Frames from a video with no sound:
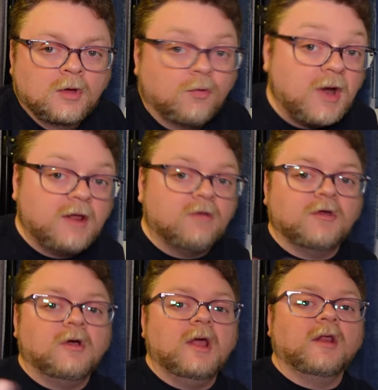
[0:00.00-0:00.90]
Greetings,
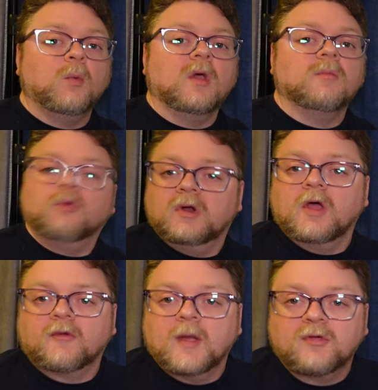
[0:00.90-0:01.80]
Internet, and welcome to
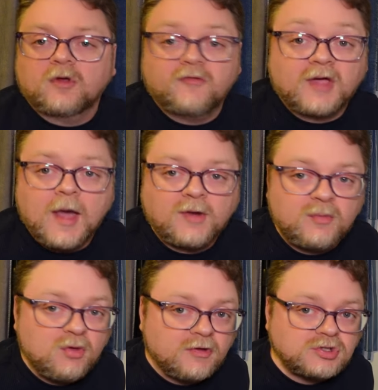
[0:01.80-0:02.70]
another episode of A Comedy
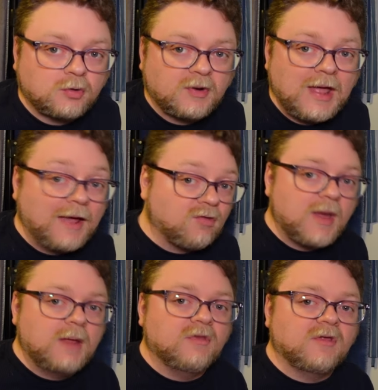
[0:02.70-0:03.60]
Musician Reacts.
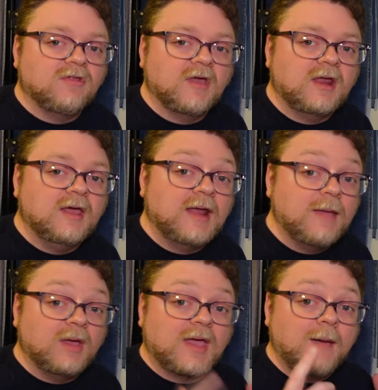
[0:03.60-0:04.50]
My name is Insane, and I
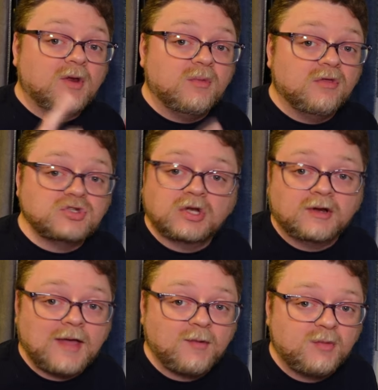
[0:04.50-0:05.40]
am a comedy musician
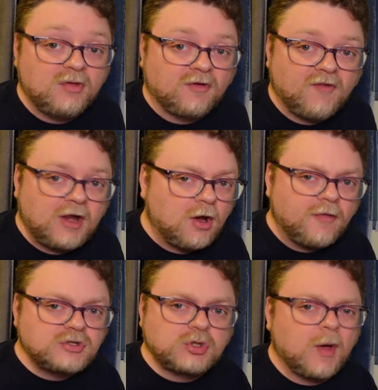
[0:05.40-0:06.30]
and comedy music fan, and
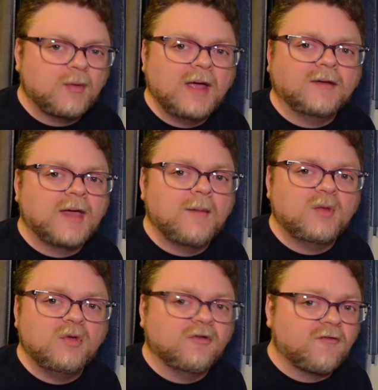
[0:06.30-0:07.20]
on this show I react to
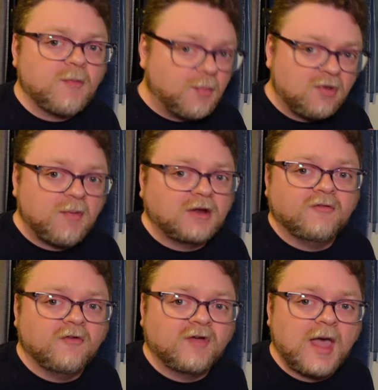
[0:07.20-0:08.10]
comedy music from the
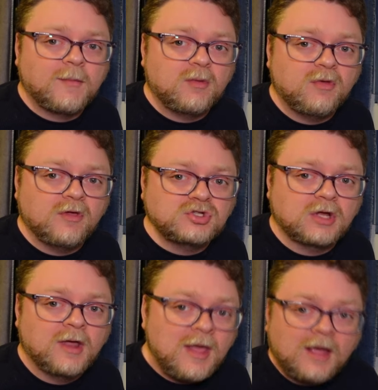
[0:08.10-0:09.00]
perspective of a comedy
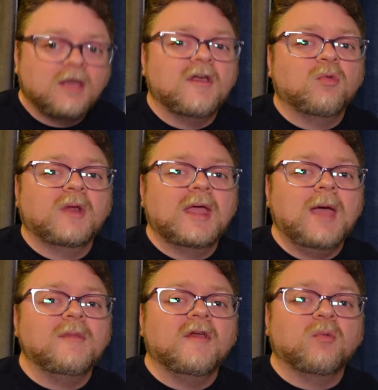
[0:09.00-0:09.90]
musician, because that's what I
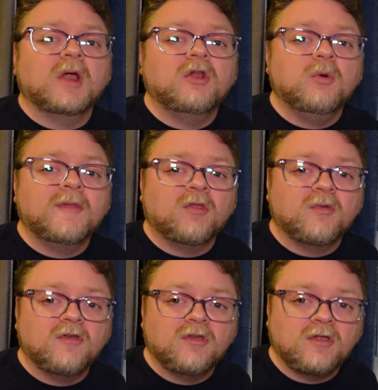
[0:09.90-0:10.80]
am, and that's what I do, and that's
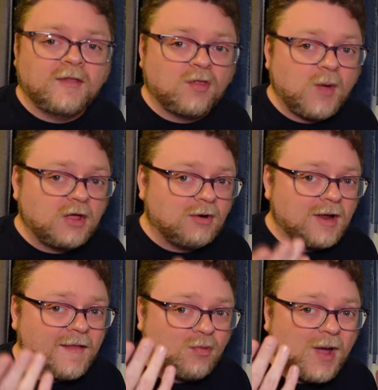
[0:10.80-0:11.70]
what this is, and that's why you're
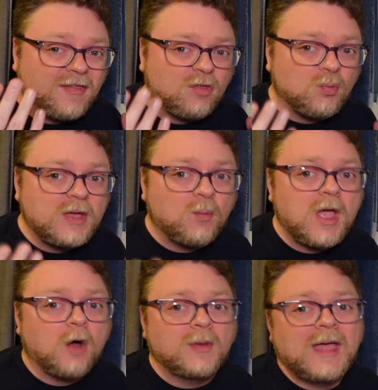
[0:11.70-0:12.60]
here, and that's why this week
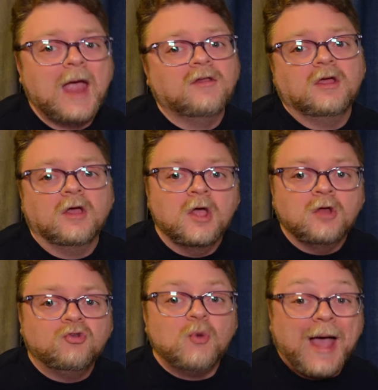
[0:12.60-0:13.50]
we are reacting
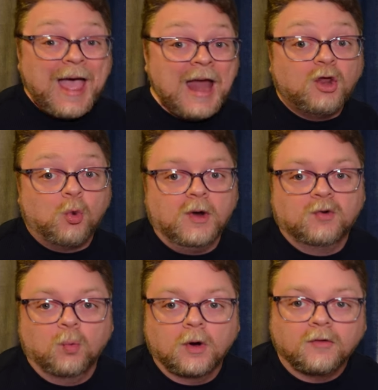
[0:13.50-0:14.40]
to
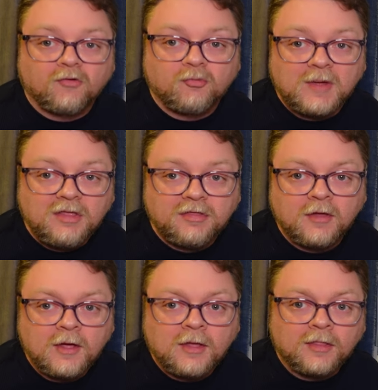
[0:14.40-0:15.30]
Adequate
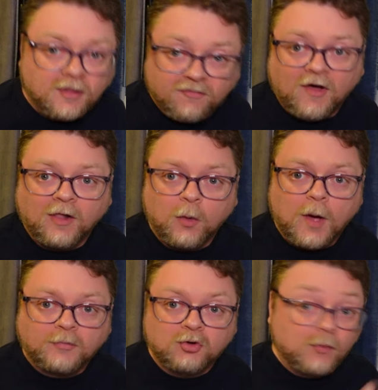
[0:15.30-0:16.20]
Wordsmith, the
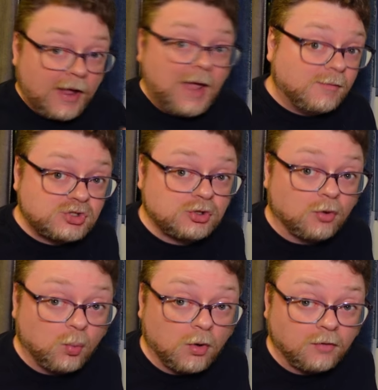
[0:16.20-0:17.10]
follow-up to
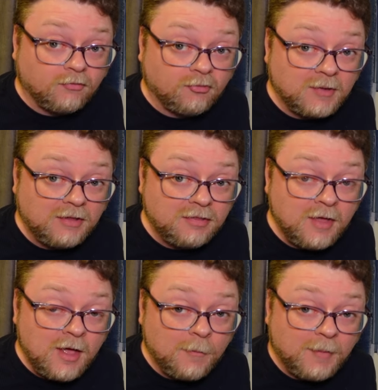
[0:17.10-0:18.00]
Amateur Wordsmith
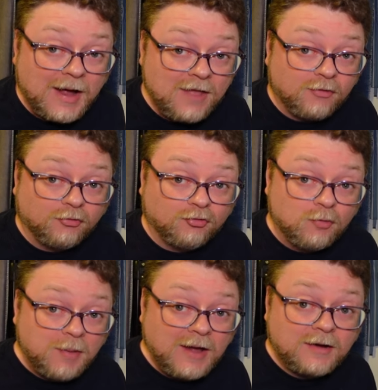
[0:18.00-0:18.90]
by the
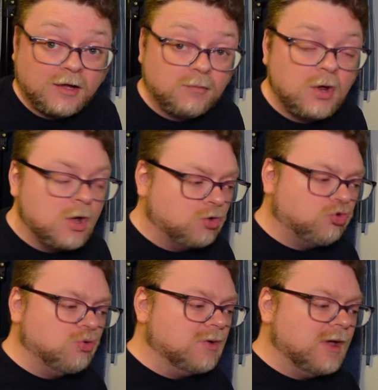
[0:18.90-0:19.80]
Stupendium,
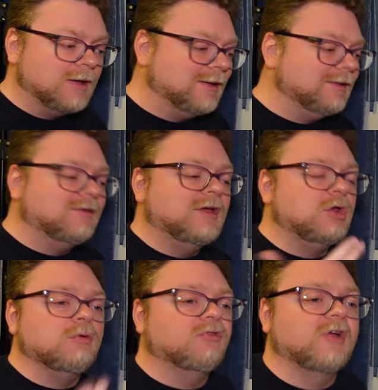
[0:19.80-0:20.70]
to
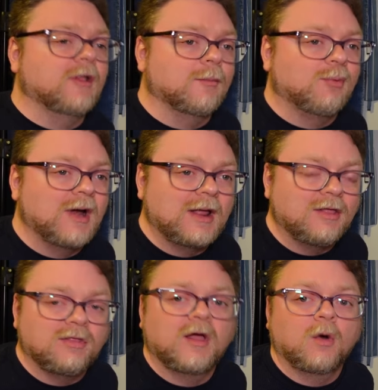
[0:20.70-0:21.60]
continue
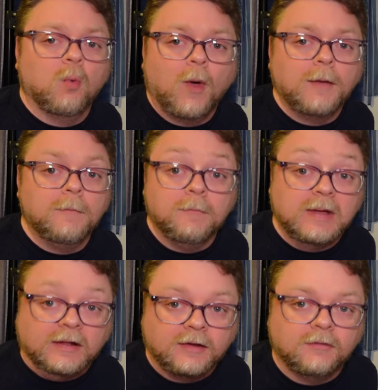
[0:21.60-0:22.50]
celebrating their 1
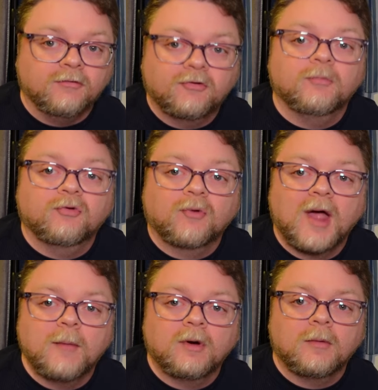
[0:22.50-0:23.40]
million
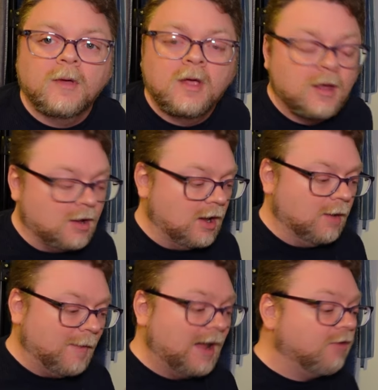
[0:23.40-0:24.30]
subscriber
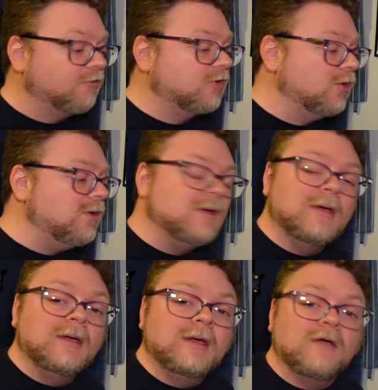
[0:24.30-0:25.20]
milestone.
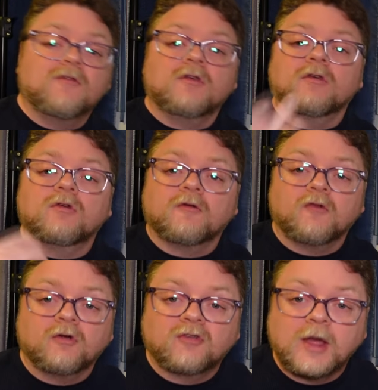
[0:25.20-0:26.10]
If this is your
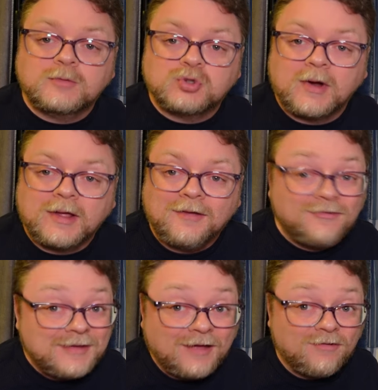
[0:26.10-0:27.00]
first time joining
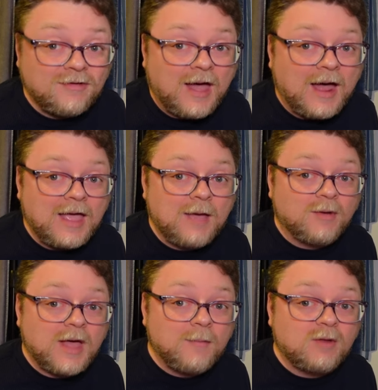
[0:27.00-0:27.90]
us, yes, I am
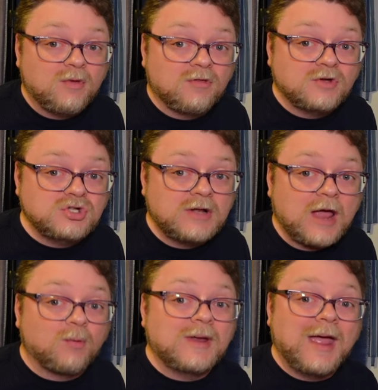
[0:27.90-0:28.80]
a comedy musician.
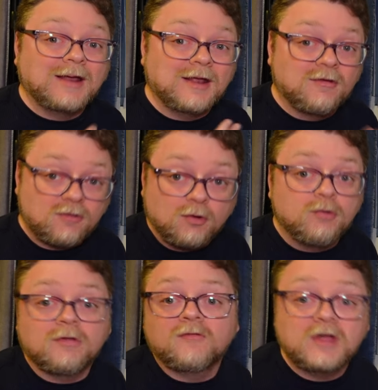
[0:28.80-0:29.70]
I react
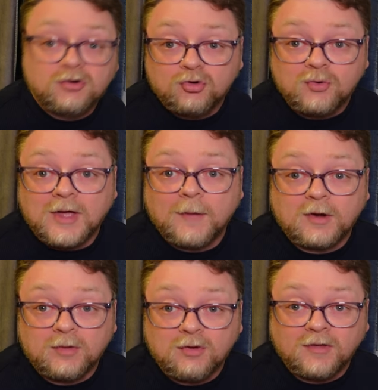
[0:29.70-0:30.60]
exclusively to
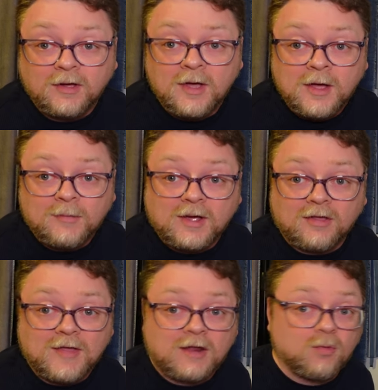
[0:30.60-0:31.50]
comedy music
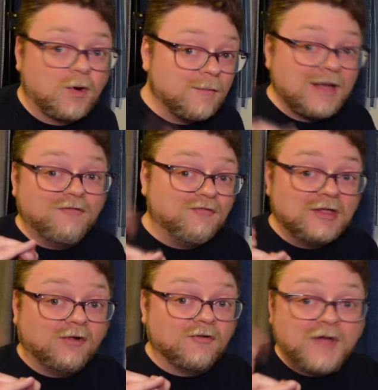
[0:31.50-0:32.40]
because that is where my
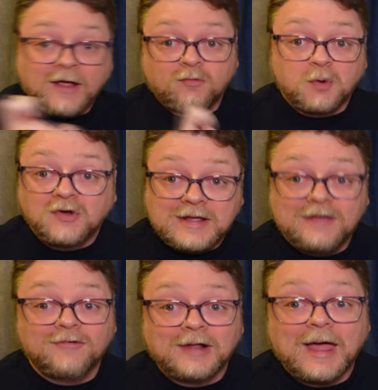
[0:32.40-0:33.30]
field of
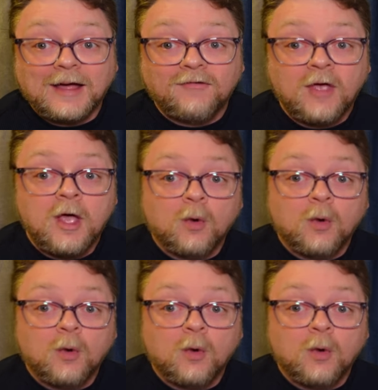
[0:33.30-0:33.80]
expertise lies.